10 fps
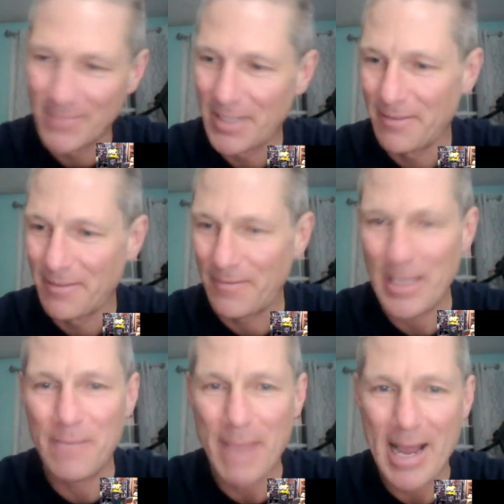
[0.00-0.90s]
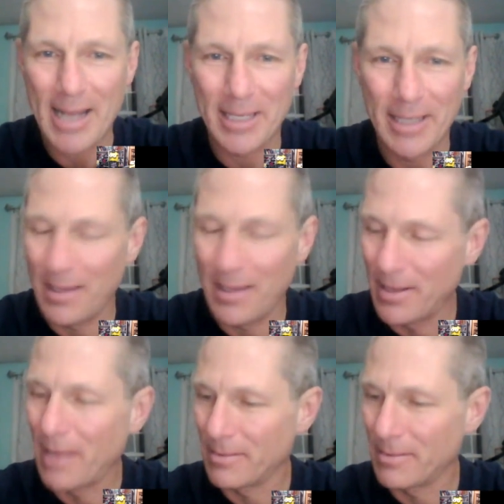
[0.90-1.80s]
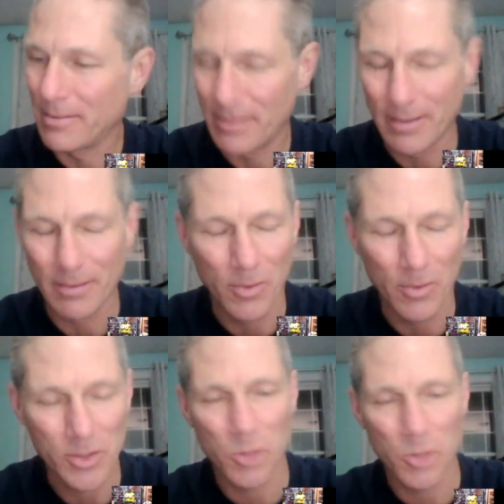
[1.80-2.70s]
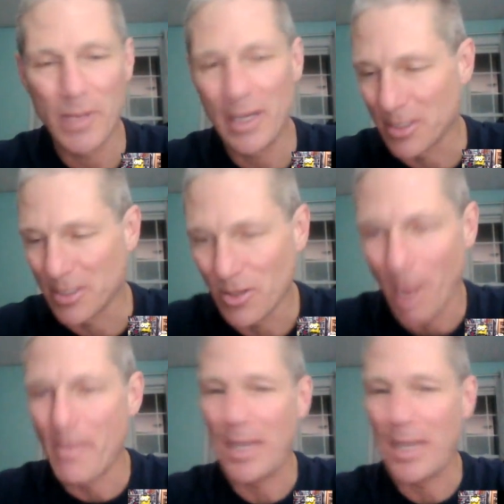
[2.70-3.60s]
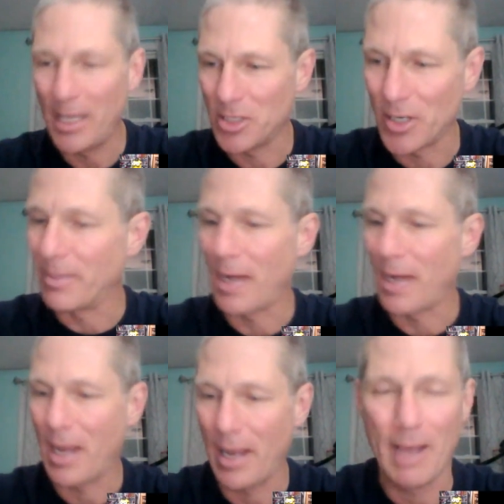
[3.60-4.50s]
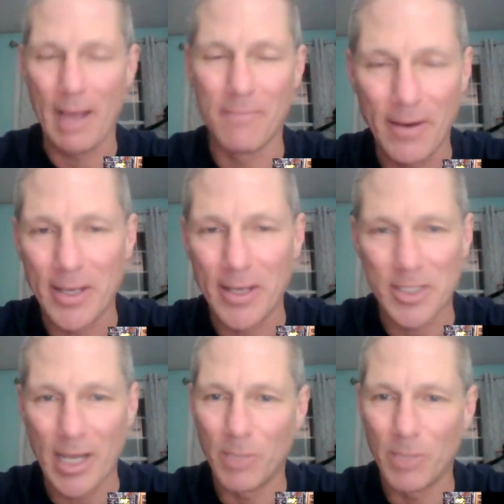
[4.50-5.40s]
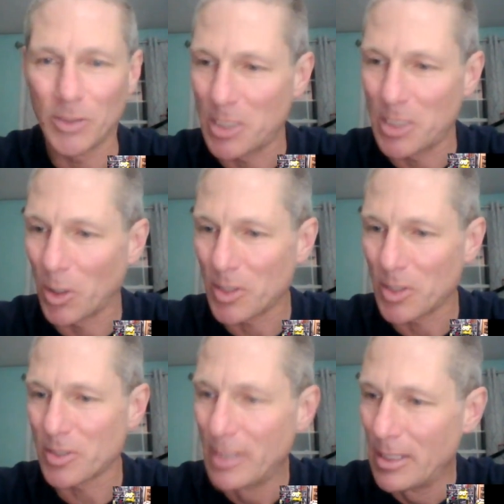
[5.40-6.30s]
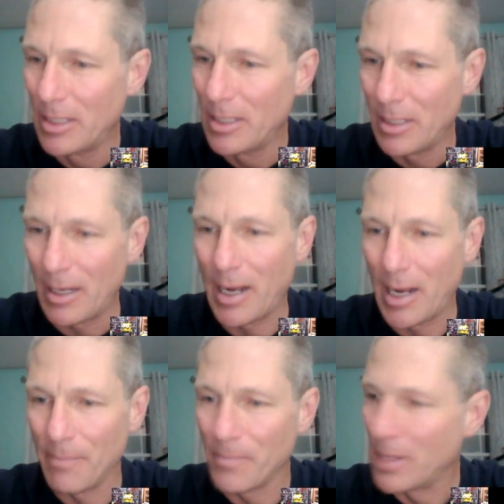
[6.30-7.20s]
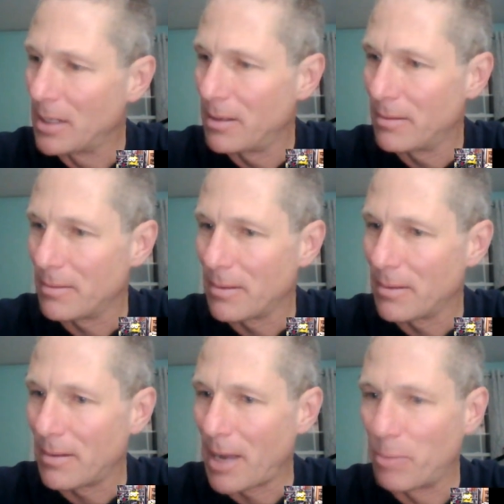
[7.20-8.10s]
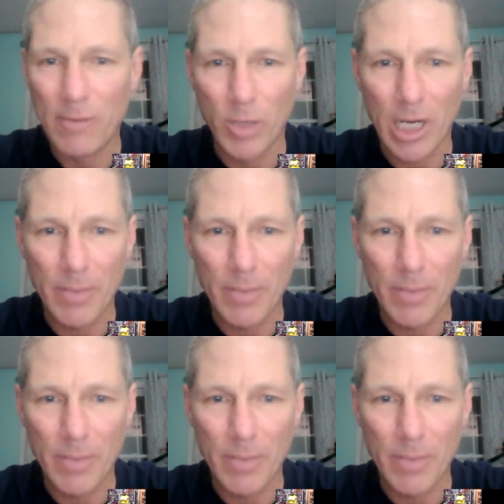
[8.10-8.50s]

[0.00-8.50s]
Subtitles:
feedback and the social media does not make it easier. But I'm very excited about these books. I believe we're going to be